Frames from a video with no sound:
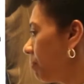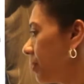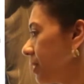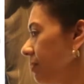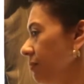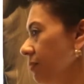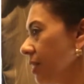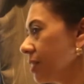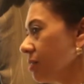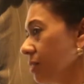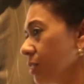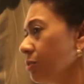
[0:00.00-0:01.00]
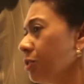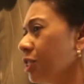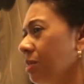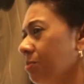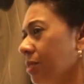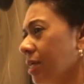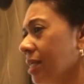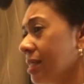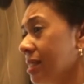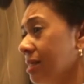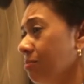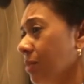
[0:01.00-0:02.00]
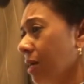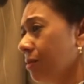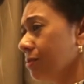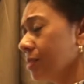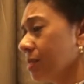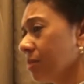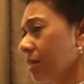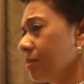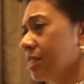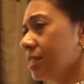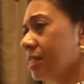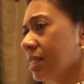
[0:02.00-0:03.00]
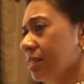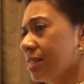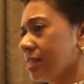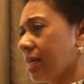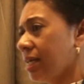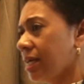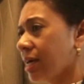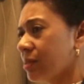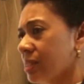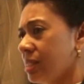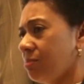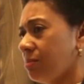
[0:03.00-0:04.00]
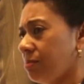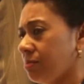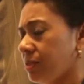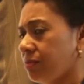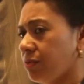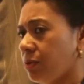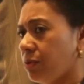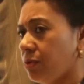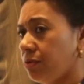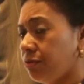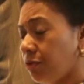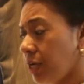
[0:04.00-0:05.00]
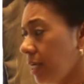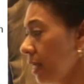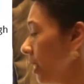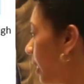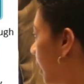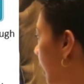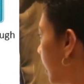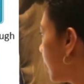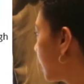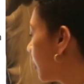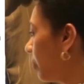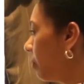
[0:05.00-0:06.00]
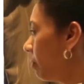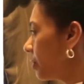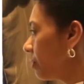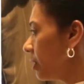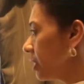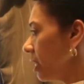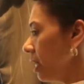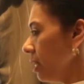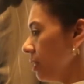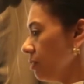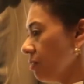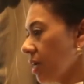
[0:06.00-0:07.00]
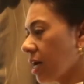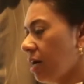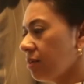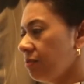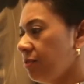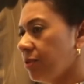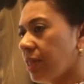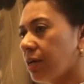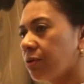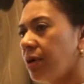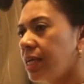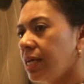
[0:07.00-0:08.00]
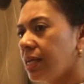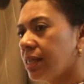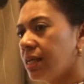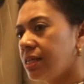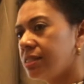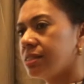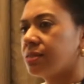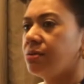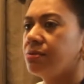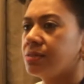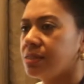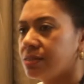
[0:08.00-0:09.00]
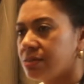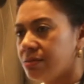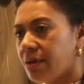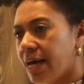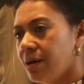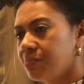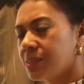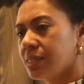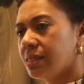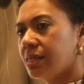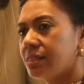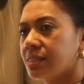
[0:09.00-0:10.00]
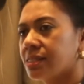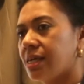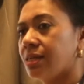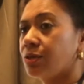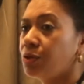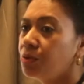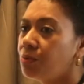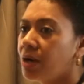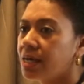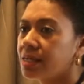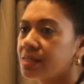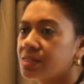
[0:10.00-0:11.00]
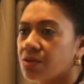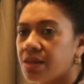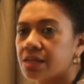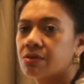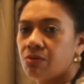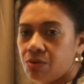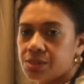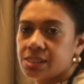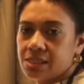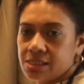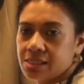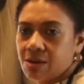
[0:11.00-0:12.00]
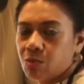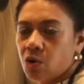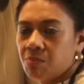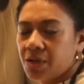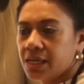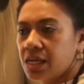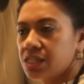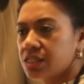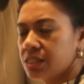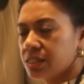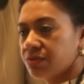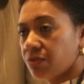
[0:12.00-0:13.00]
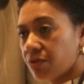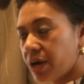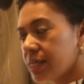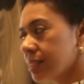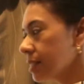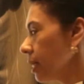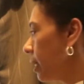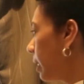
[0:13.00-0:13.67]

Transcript: the Pacific, so it's so cheap to get a SIM now. Sometimes Digicel is just handing out SIMs for free. So as soon as they can't afford their credit, and then it just goes into lapse and they just get a new one, and so that causes some complications for us,